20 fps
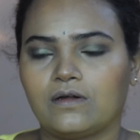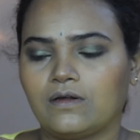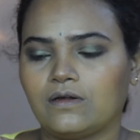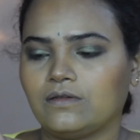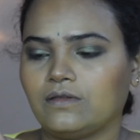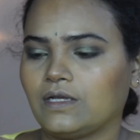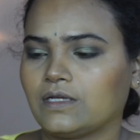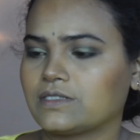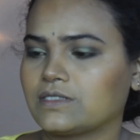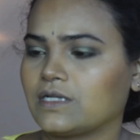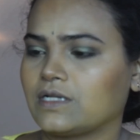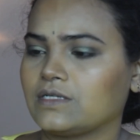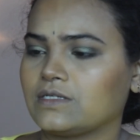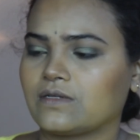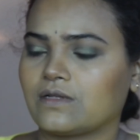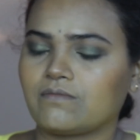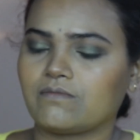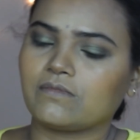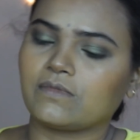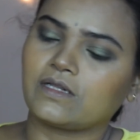That's the
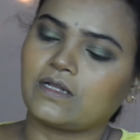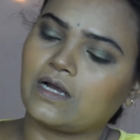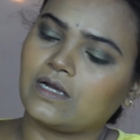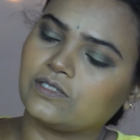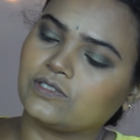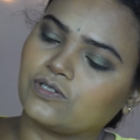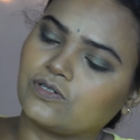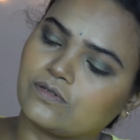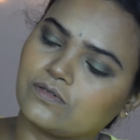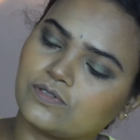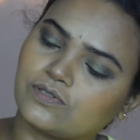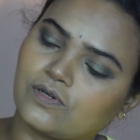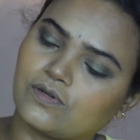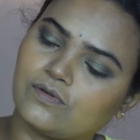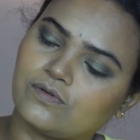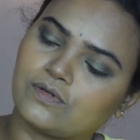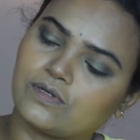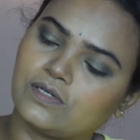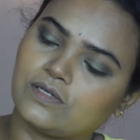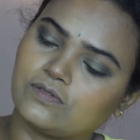reason the eyeshadows are
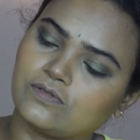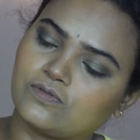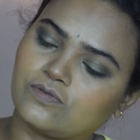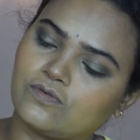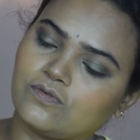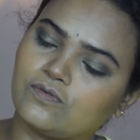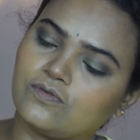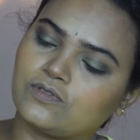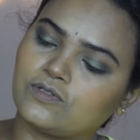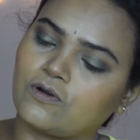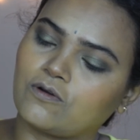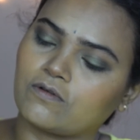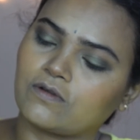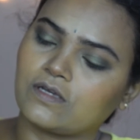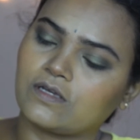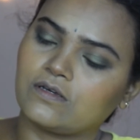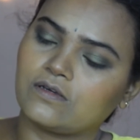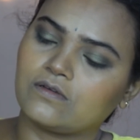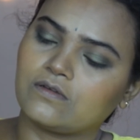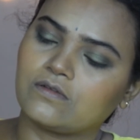looking so
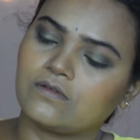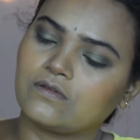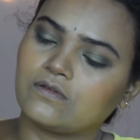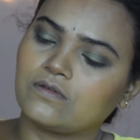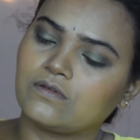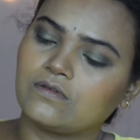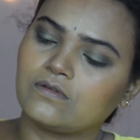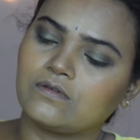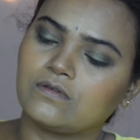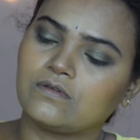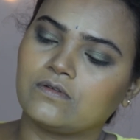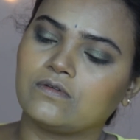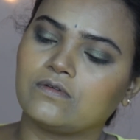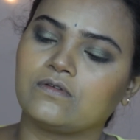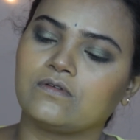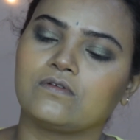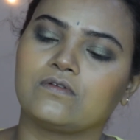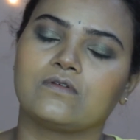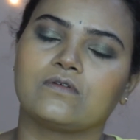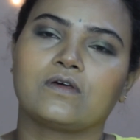chalky.
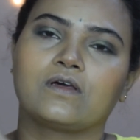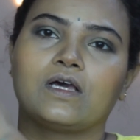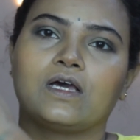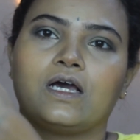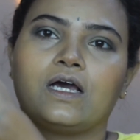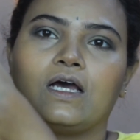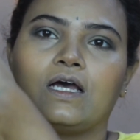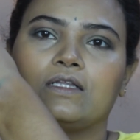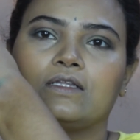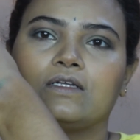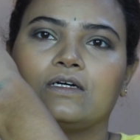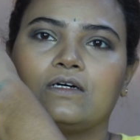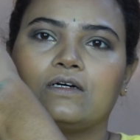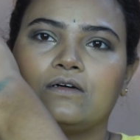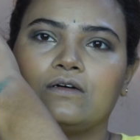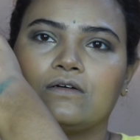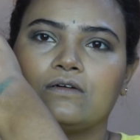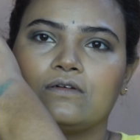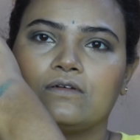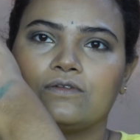And the
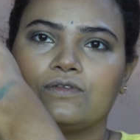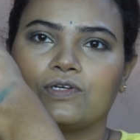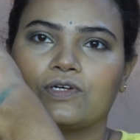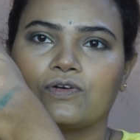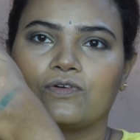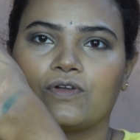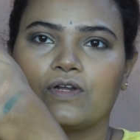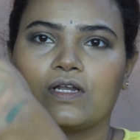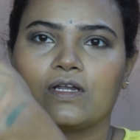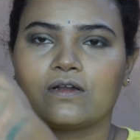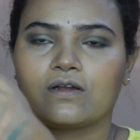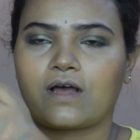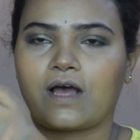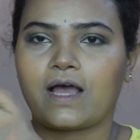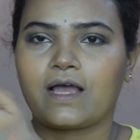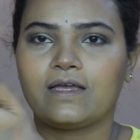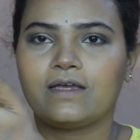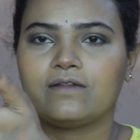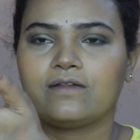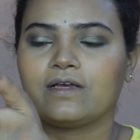thick green.
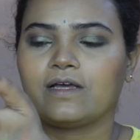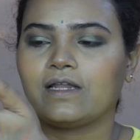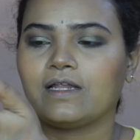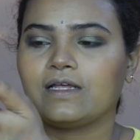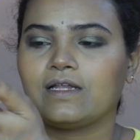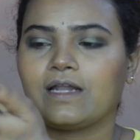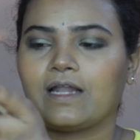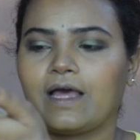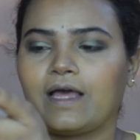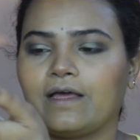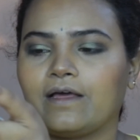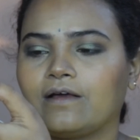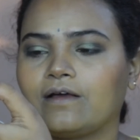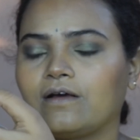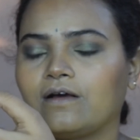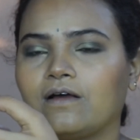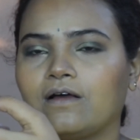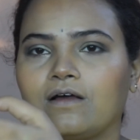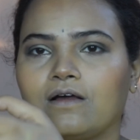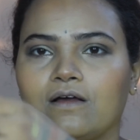I really
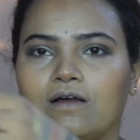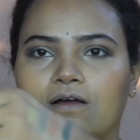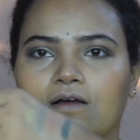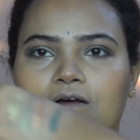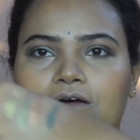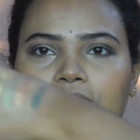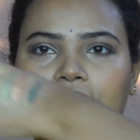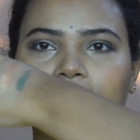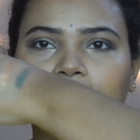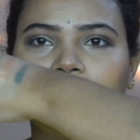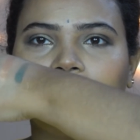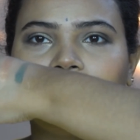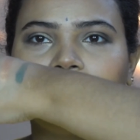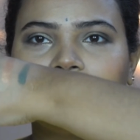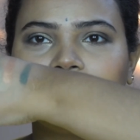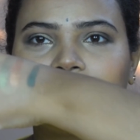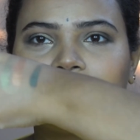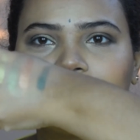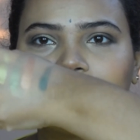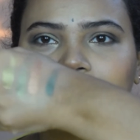like
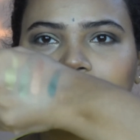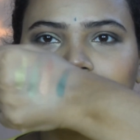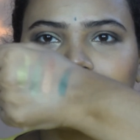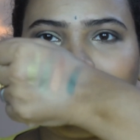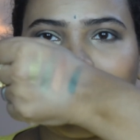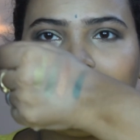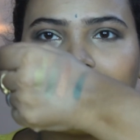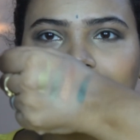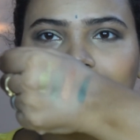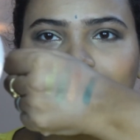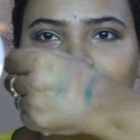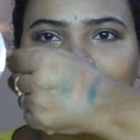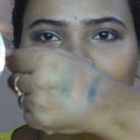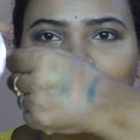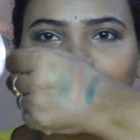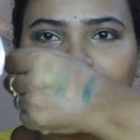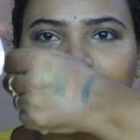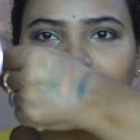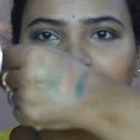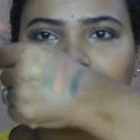This has to
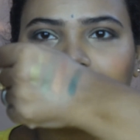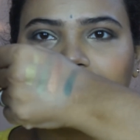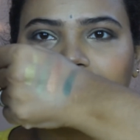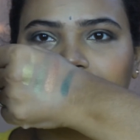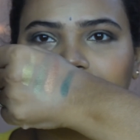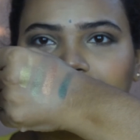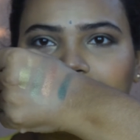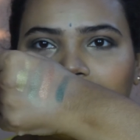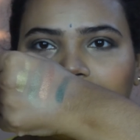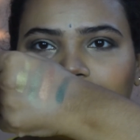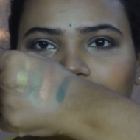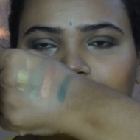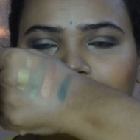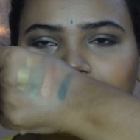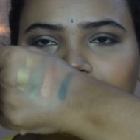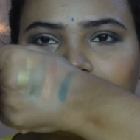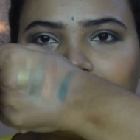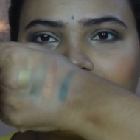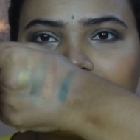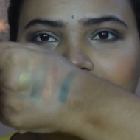be a must have
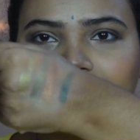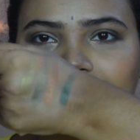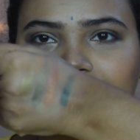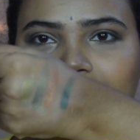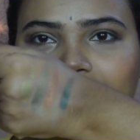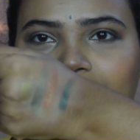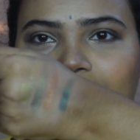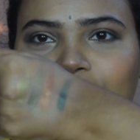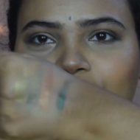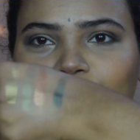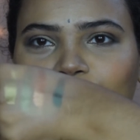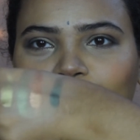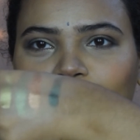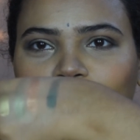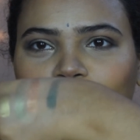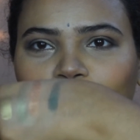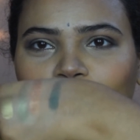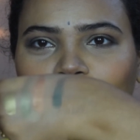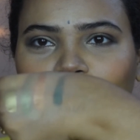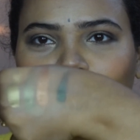from my side.
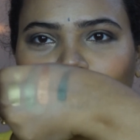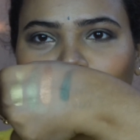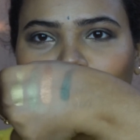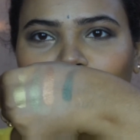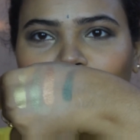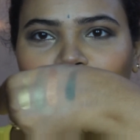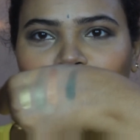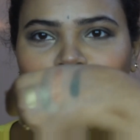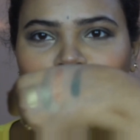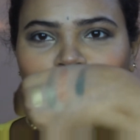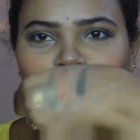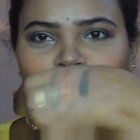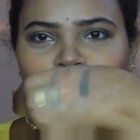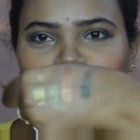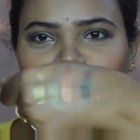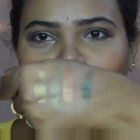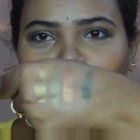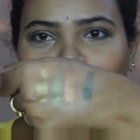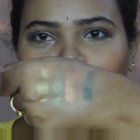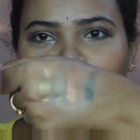They are
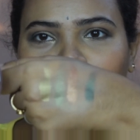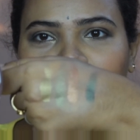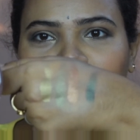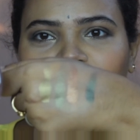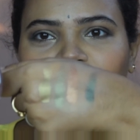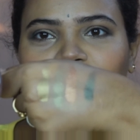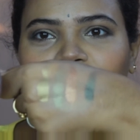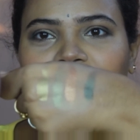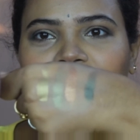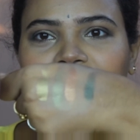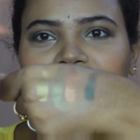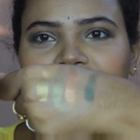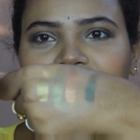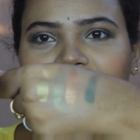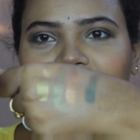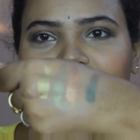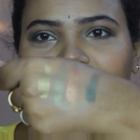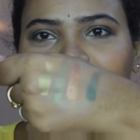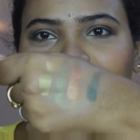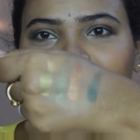so
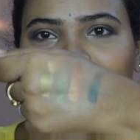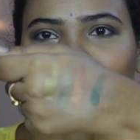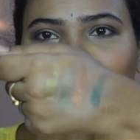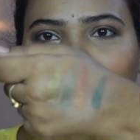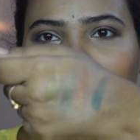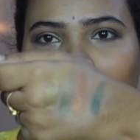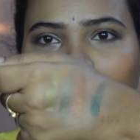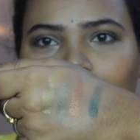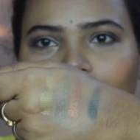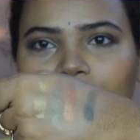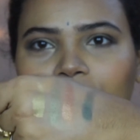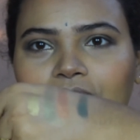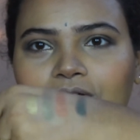pigmented. Wow.